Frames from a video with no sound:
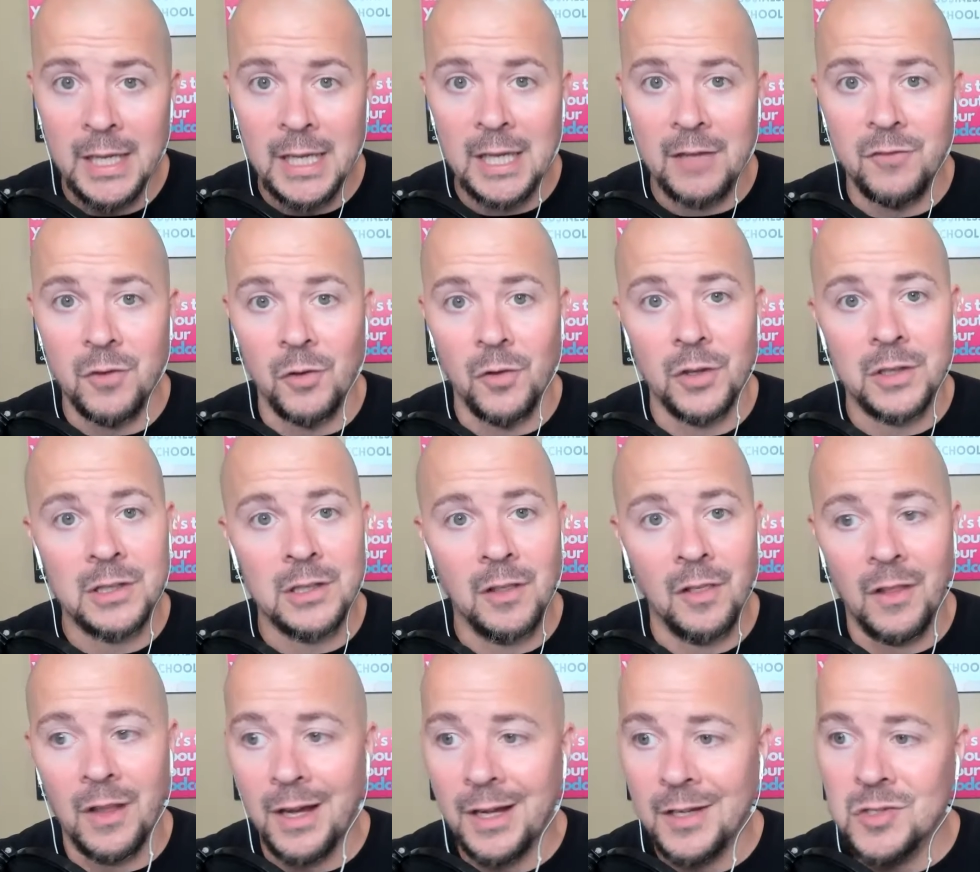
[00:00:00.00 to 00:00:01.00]
If you're looking to
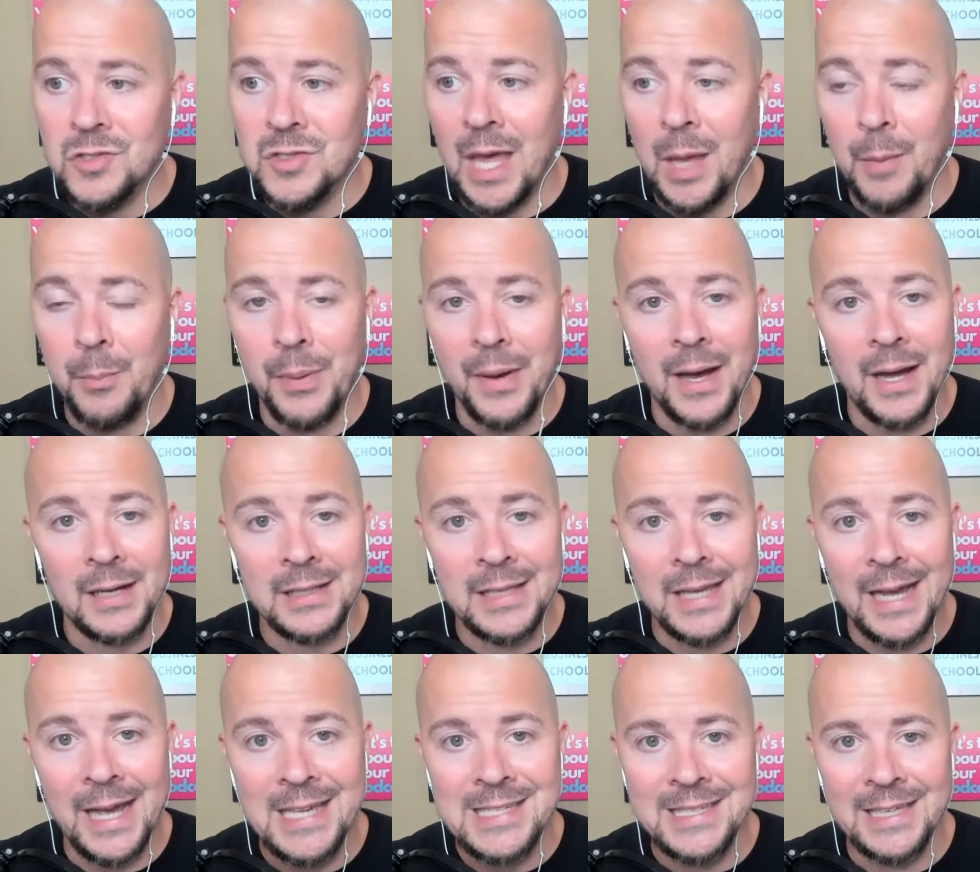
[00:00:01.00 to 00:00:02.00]
launch that
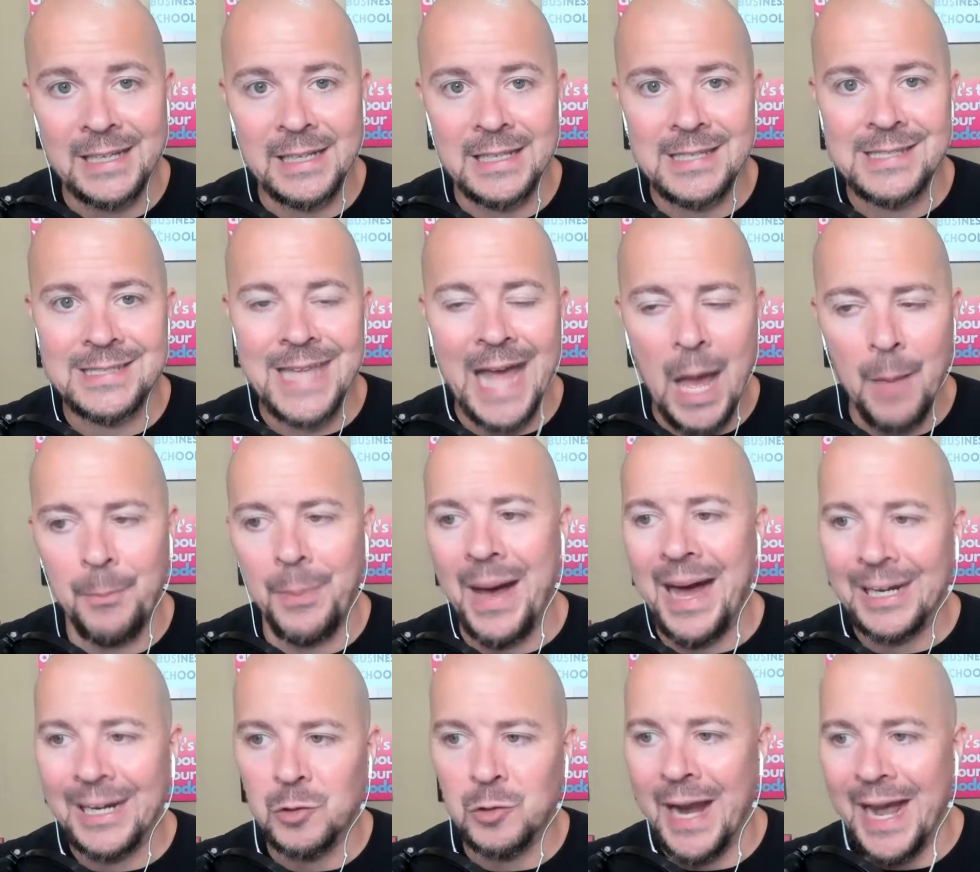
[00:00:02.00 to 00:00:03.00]
podcast and stop
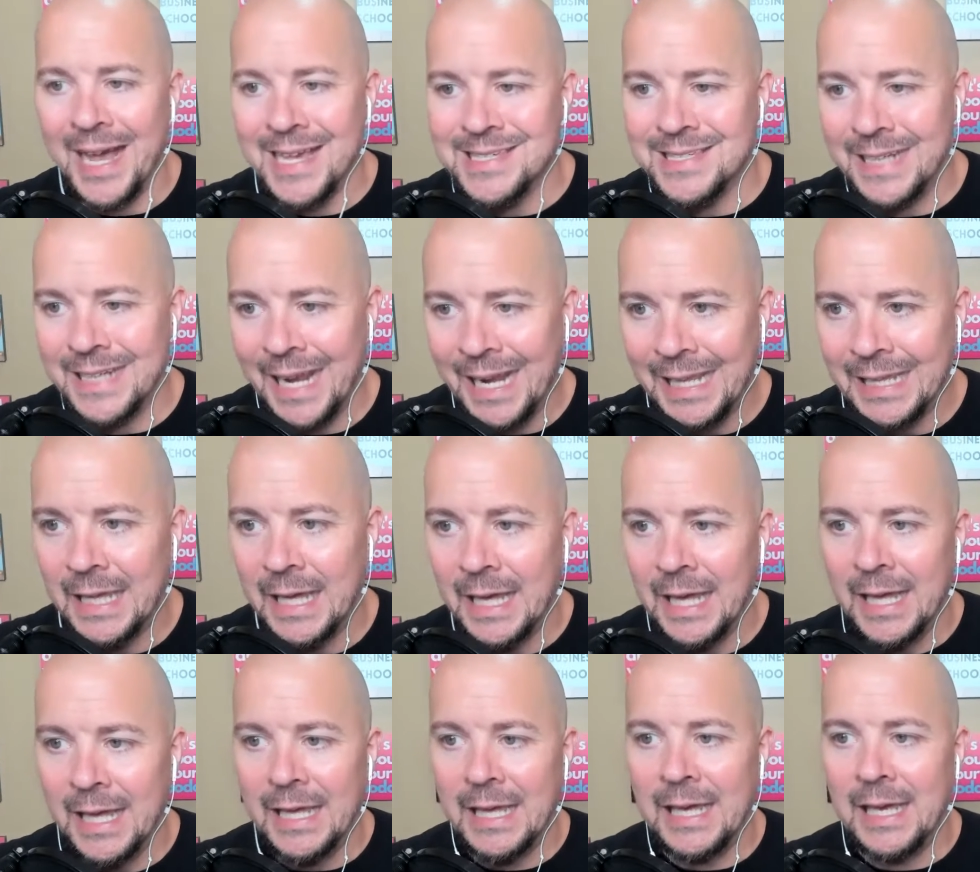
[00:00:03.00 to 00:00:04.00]
podcrastinating,
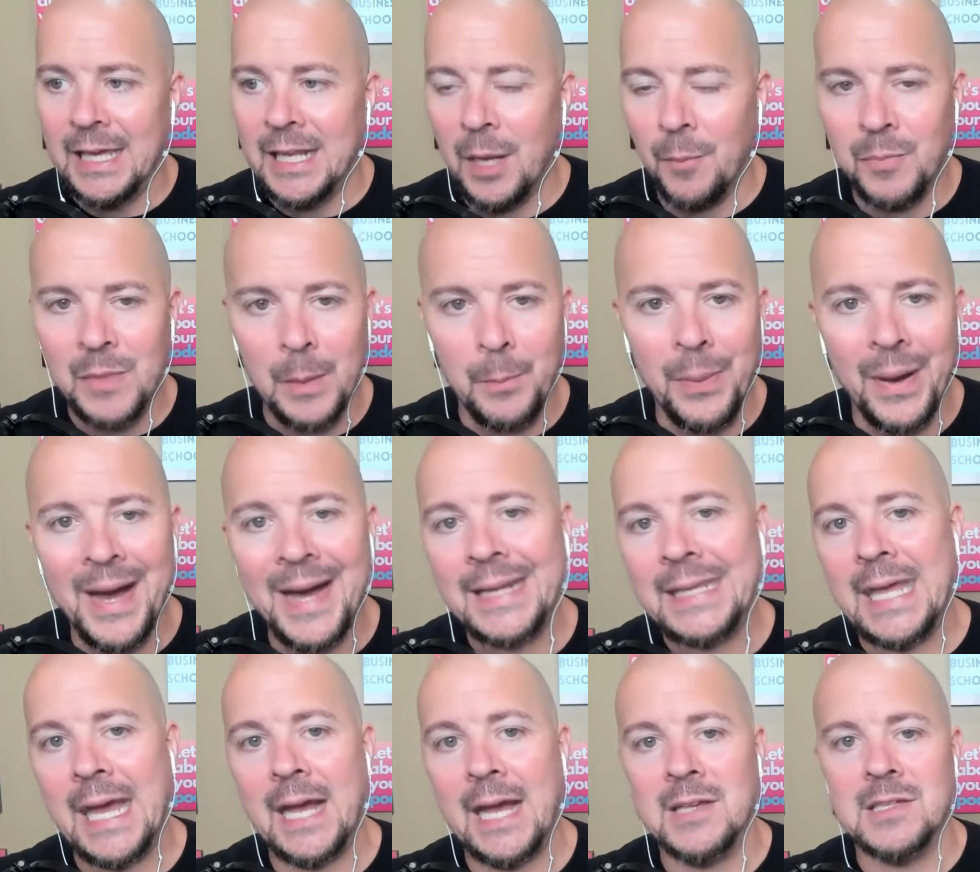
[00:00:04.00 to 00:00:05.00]
hit up the
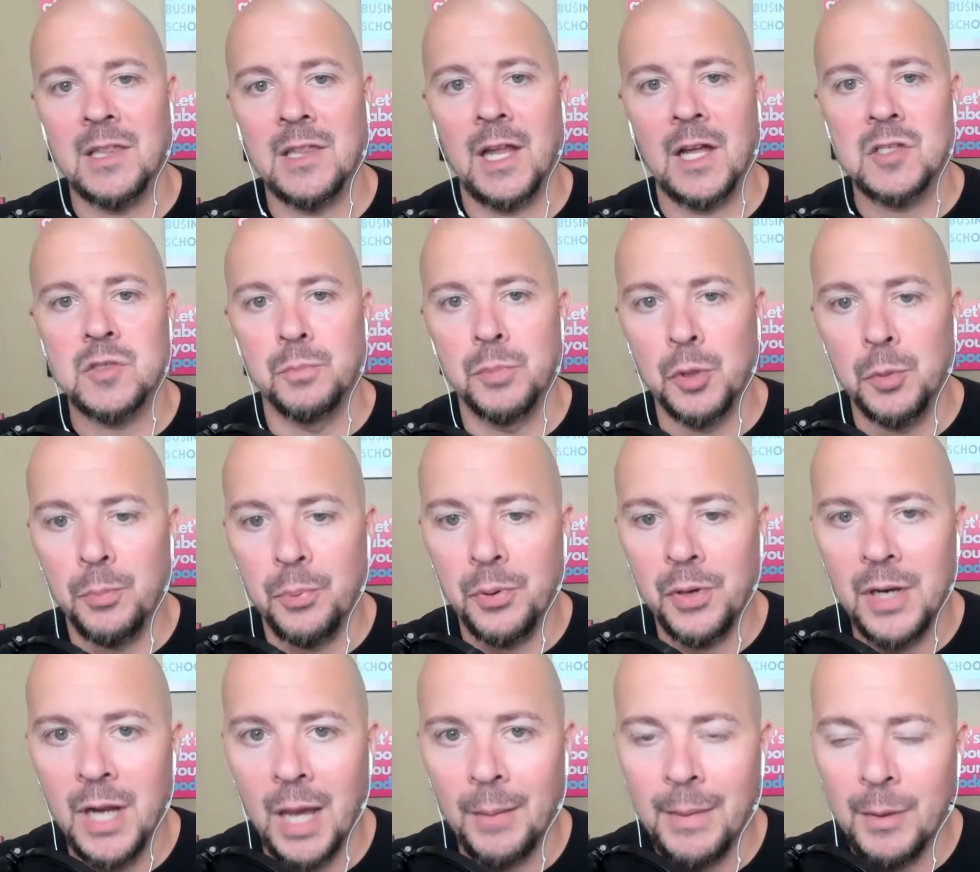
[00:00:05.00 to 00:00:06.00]
podcast launch
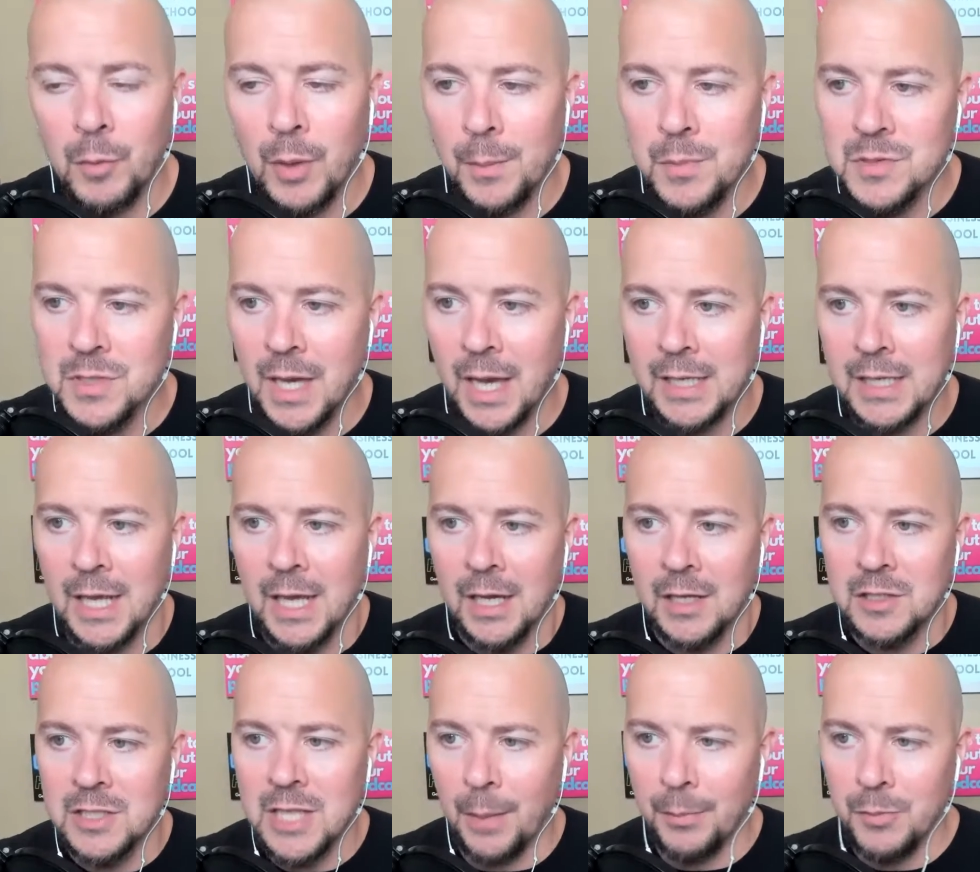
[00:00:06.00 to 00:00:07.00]
blueprint on my website,
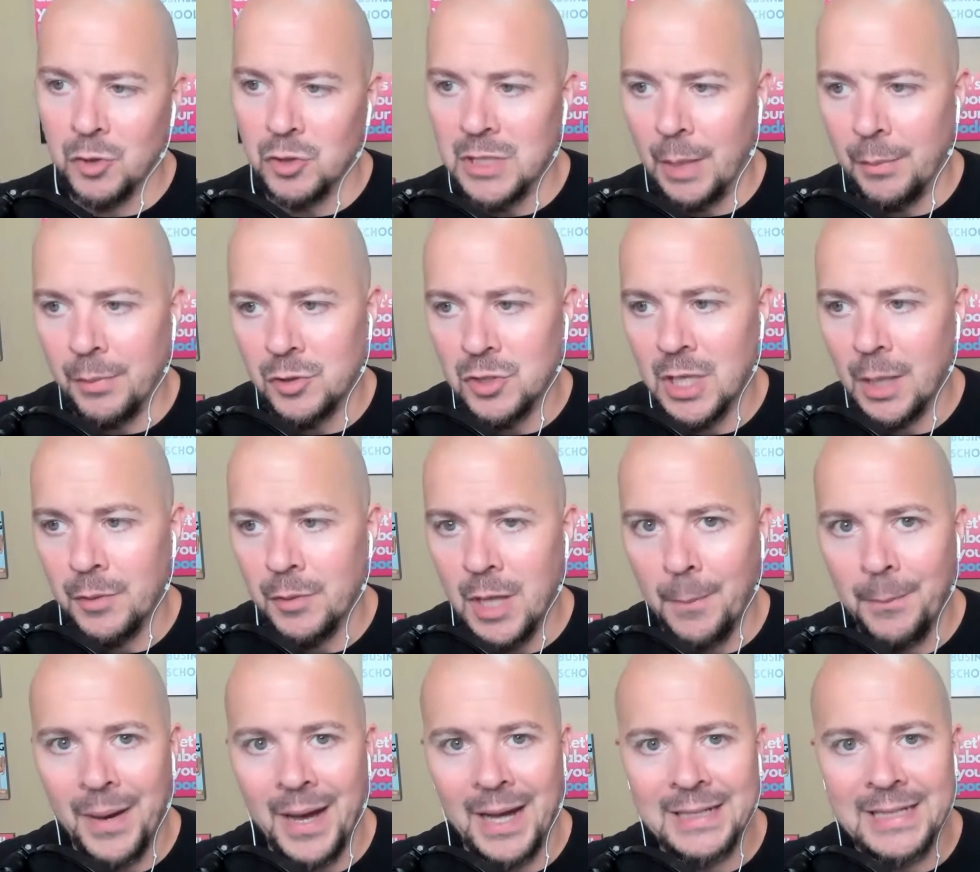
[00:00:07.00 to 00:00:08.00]

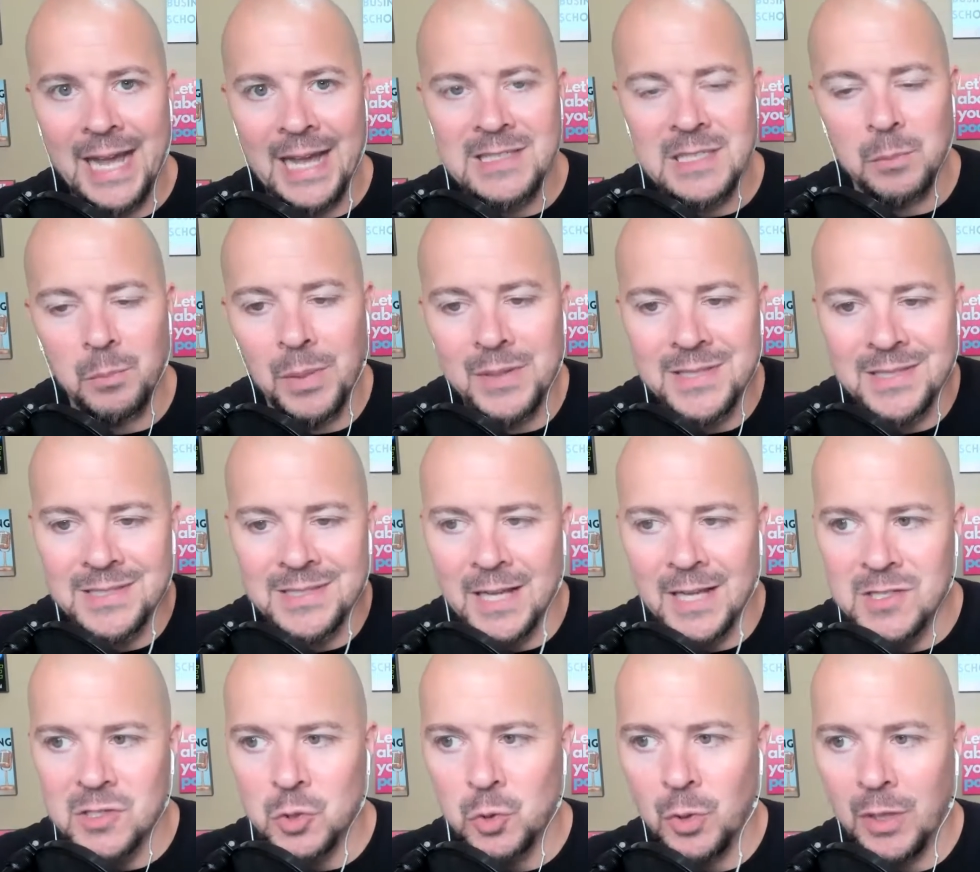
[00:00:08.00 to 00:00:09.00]

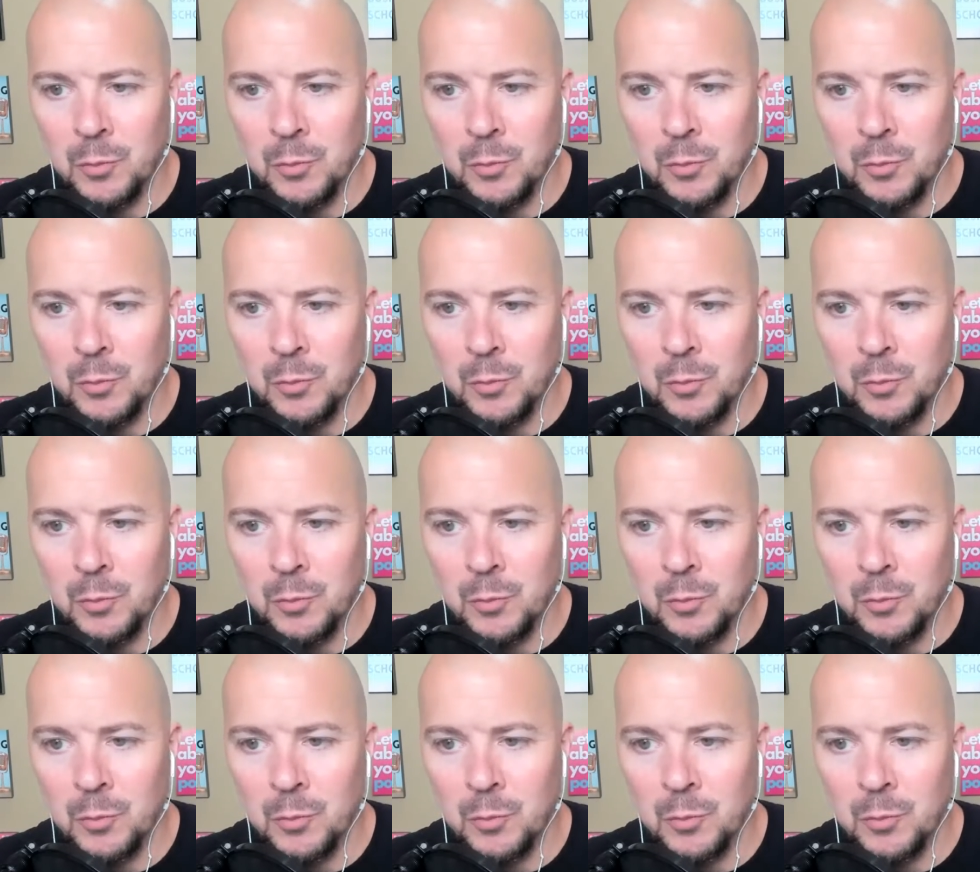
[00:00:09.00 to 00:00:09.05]
www.podcastingbusiness.school.